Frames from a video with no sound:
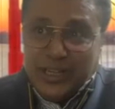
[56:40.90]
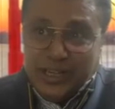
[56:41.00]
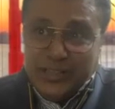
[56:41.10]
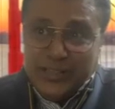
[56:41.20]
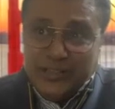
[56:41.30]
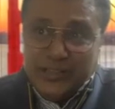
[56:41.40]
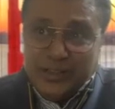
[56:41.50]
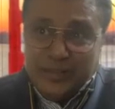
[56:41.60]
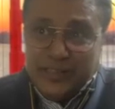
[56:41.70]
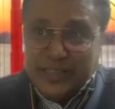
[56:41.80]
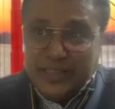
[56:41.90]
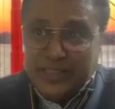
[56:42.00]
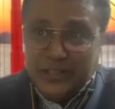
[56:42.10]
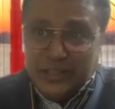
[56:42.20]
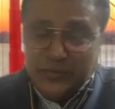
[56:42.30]
Is there a
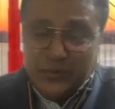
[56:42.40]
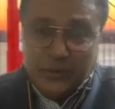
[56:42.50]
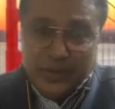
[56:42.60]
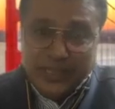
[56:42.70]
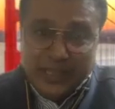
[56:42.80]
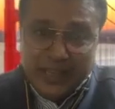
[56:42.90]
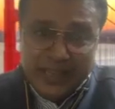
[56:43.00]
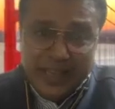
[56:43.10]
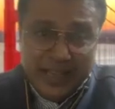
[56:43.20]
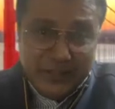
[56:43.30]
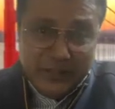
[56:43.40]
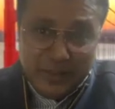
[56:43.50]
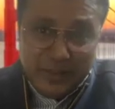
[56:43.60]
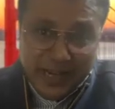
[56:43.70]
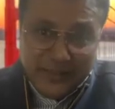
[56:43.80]
facilitation for doing that? Is there
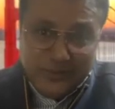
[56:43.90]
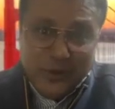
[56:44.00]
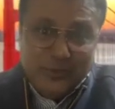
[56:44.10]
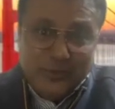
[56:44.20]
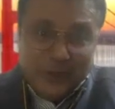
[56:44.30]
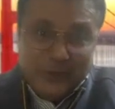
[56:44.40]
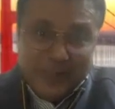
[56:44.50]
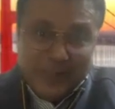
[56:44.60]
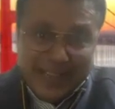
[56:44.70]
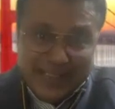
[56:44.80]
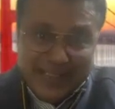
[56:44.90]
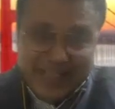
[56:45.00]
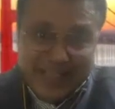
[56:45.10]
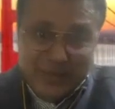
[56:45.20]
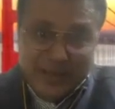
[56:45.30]
a platform for doing that?
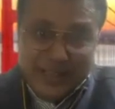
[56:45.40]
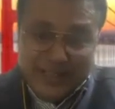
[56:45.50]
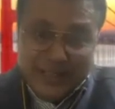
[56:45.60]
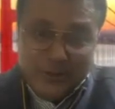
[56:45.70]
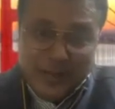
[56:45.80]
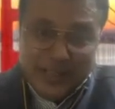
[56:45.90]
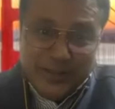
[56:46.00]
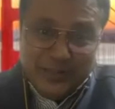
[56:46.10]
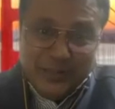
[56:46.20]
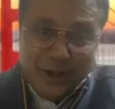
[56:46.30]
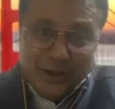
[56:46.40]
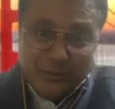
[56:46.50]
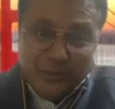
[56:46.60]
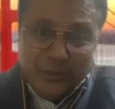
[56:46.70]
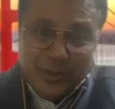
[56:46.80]
When they sit together with the
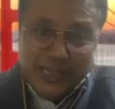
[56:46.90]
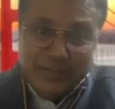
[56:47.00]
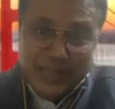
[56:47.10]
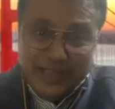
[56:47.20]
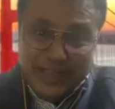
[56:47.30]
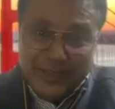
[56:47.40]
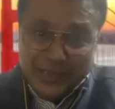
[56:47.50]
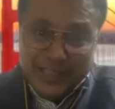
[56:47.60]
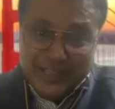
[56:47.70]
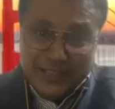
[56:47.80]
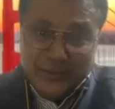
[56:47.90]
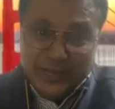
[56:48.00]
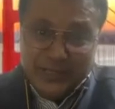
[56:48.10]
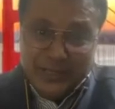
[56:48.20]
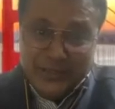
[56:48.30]
automobile makers, when they sit
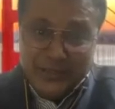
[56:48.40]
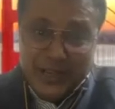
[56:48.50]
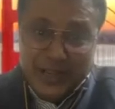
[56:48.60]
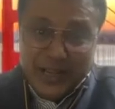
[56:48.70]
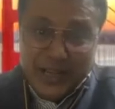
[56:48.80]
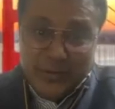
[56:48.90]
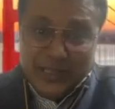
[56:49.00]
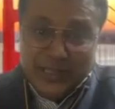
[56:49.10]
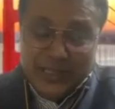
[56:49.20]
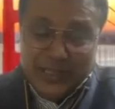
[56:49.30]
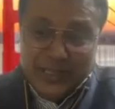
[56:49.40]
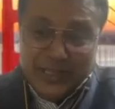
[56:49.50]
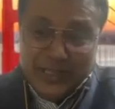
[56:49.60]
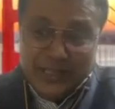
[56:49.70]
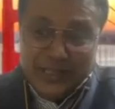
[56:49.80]
together with
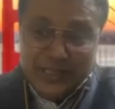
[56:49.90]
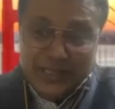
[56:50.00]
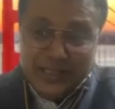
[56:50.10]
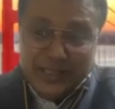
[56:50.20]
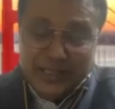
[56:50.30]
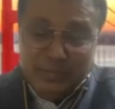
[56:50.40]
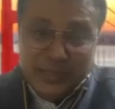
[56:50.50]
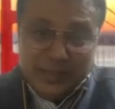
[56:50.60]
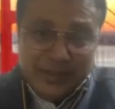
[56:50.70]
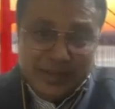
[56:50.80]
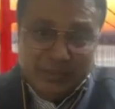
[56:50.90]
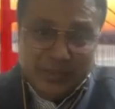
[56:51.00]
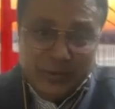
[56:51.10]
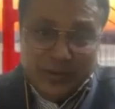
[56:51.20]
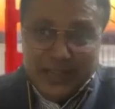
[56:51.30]
the betel nut
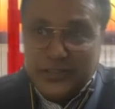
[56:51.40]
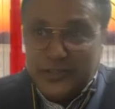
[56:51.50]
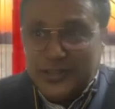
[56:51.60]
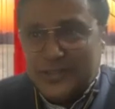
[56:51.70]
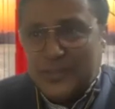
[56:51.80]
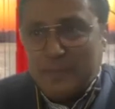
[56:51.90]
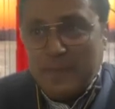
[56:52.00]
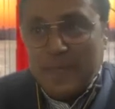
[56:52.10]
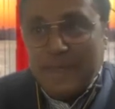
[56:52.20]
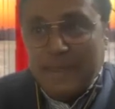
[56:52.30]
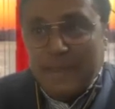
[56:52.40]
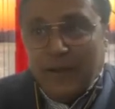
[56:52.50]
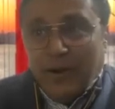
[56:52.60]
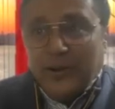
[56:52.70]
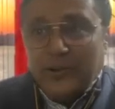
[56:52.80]
manufacturers,
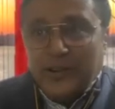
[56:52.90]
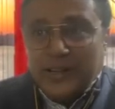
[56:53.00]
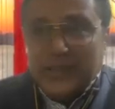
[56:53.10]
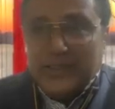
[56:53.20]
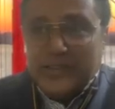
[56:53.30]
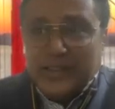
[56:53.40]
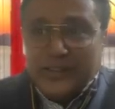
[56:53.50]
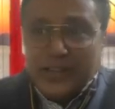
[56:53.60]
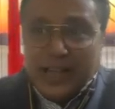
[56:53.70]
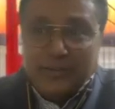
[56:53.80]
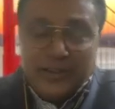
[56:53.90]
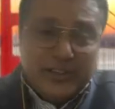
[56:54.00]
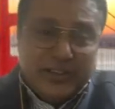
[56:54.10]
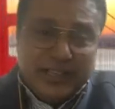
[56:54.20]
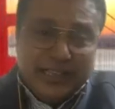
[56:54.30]
or is there a
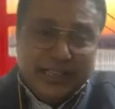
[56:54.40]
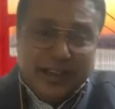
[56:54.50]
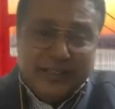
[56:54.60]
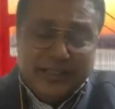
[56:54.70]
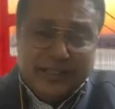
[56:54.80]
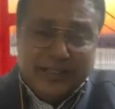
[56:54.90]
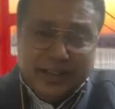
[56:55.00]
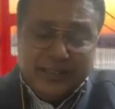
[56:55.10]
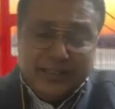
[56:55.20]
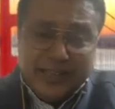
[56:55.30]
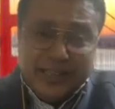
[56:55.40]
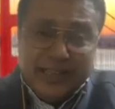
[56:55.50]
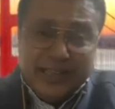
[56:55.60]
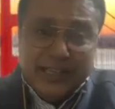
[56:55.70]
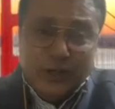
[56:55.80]
collaboration in
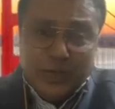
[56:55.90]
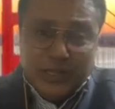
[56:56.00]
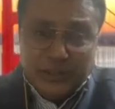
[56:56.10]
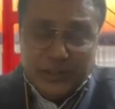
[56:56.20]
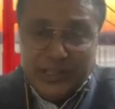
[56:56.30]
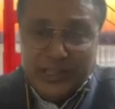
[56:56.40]
undertaking innovation?